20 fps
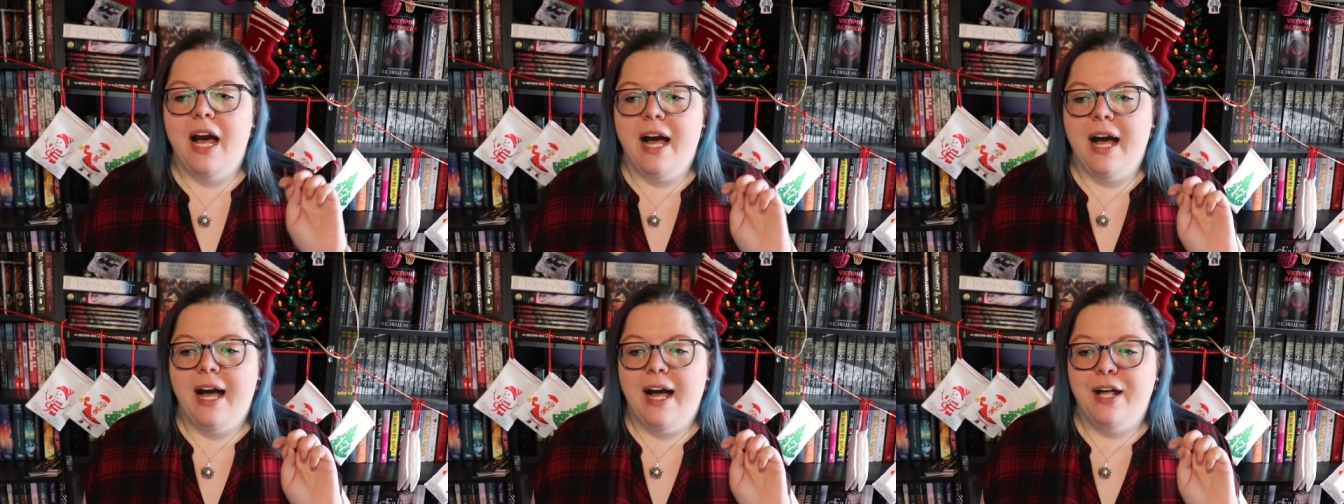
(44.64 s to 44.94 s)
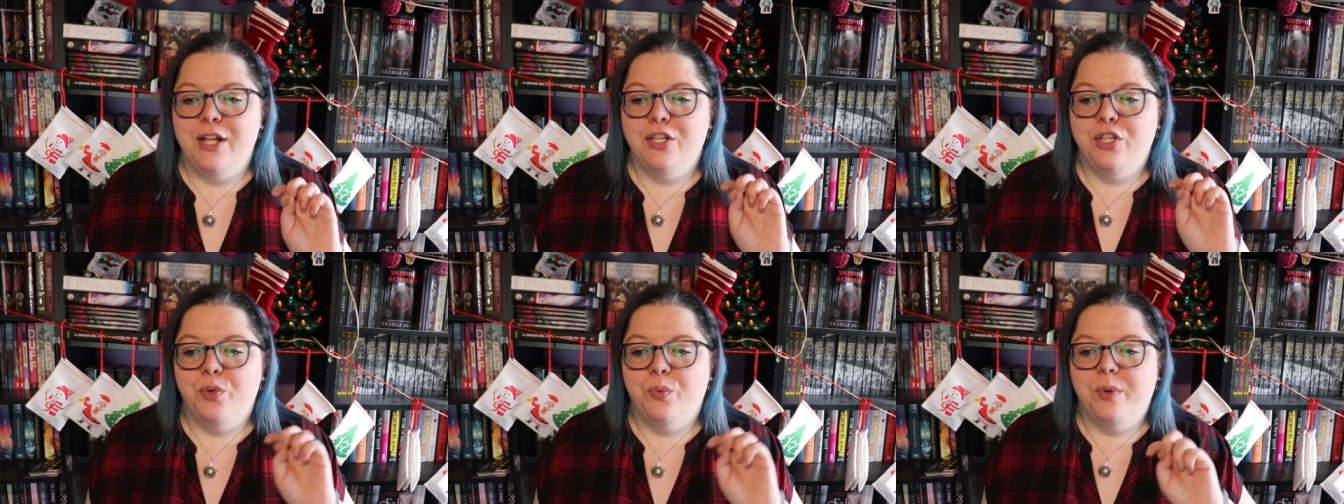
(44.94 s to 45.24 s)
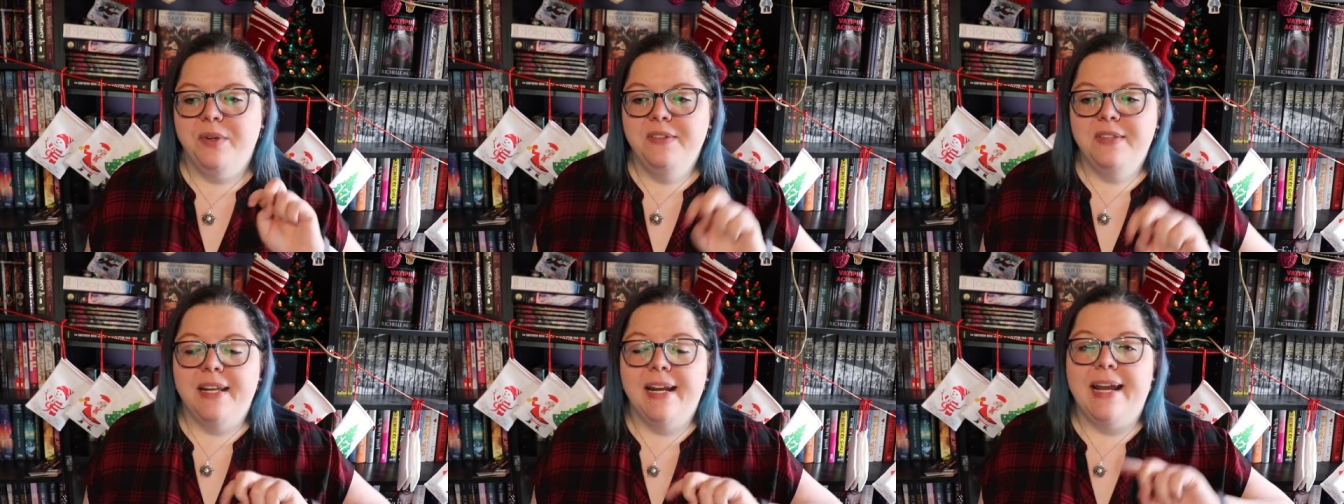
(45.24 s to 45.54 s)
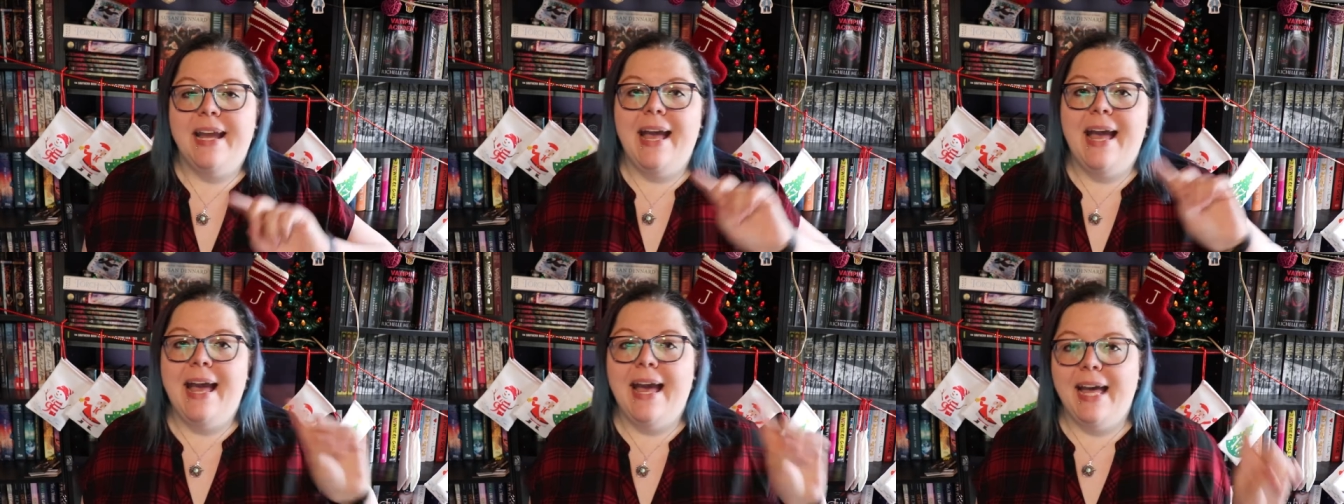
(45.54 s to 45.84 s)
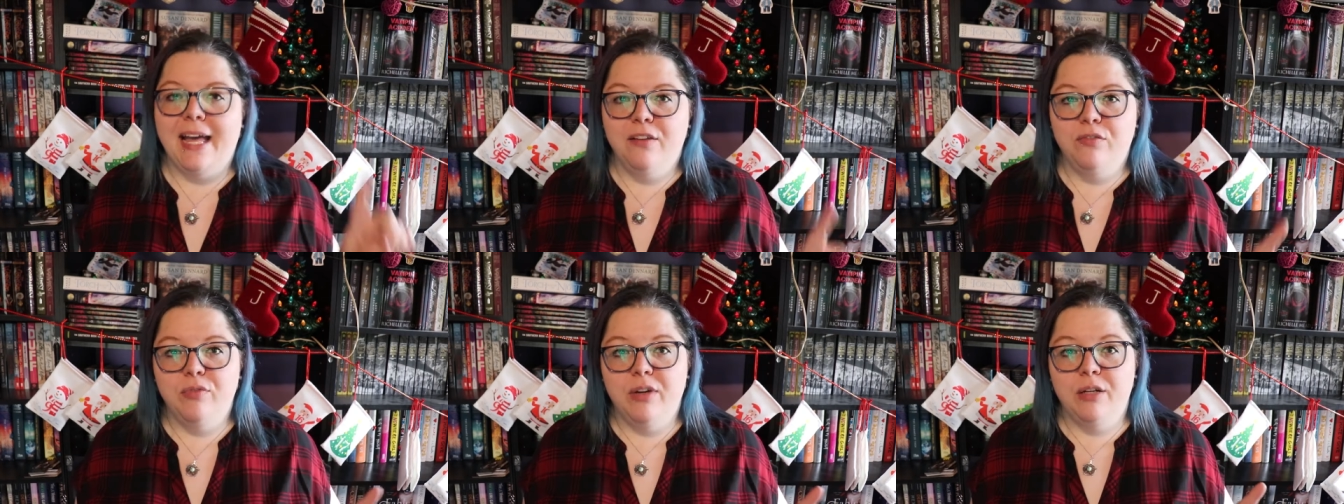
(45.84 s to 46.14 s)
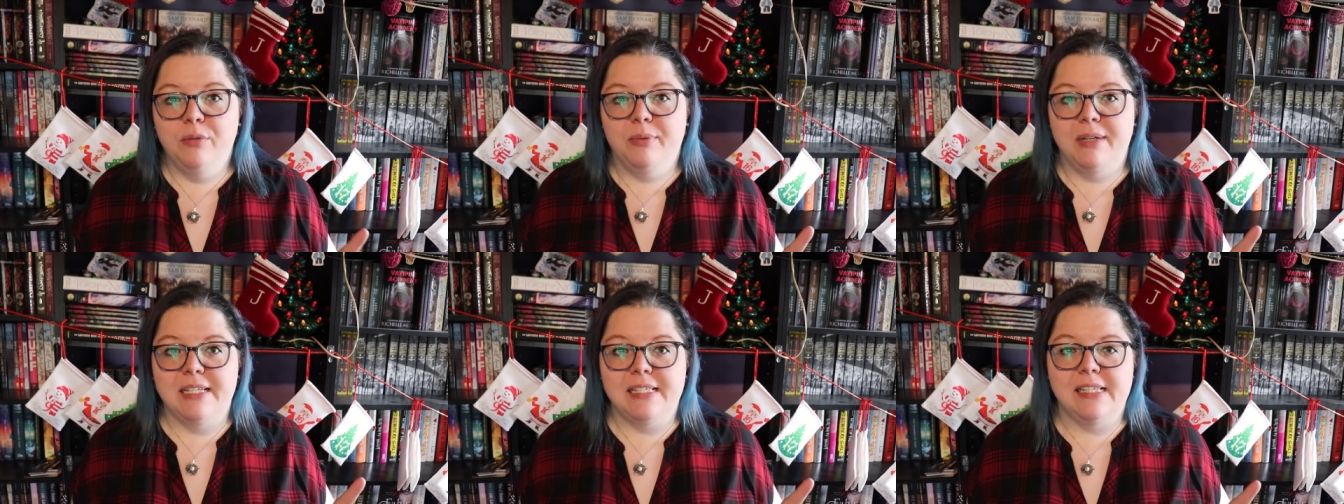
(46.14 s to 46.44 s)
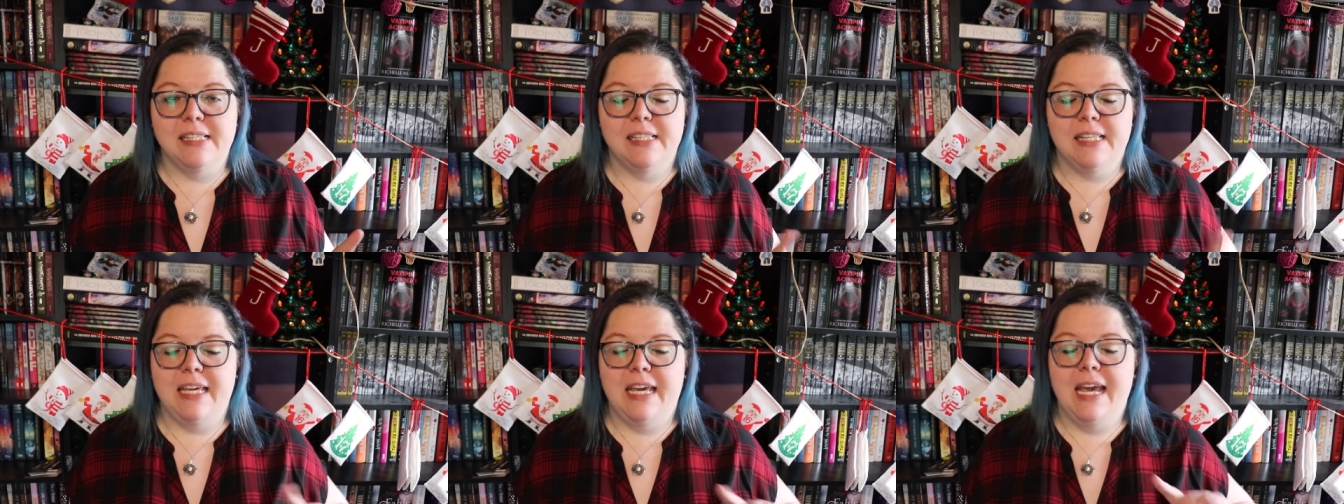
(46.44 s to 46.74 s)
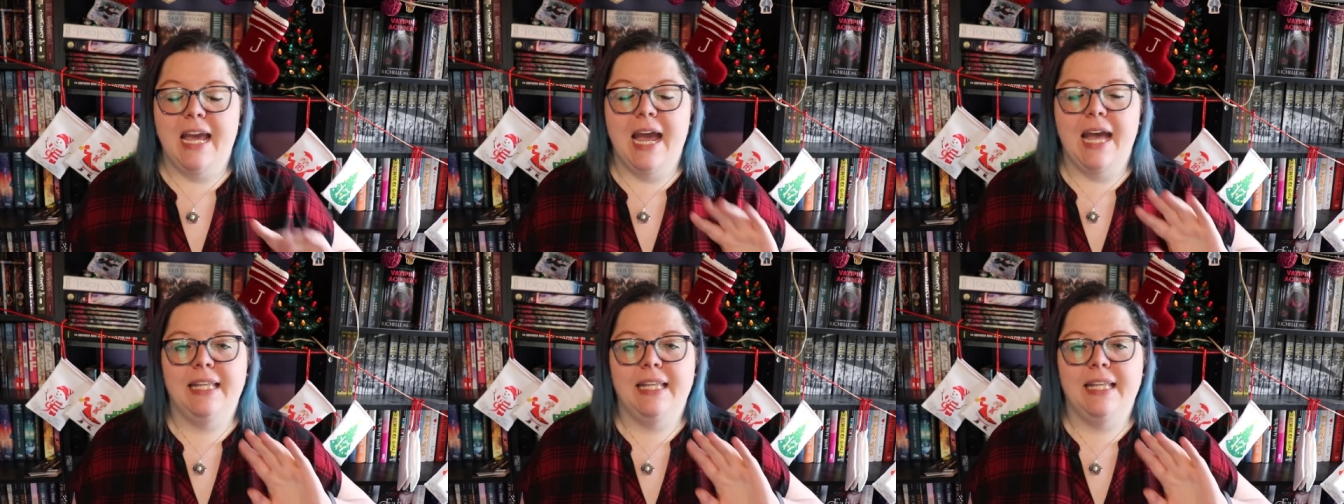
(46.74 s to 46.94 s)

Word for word: The one that I have read recently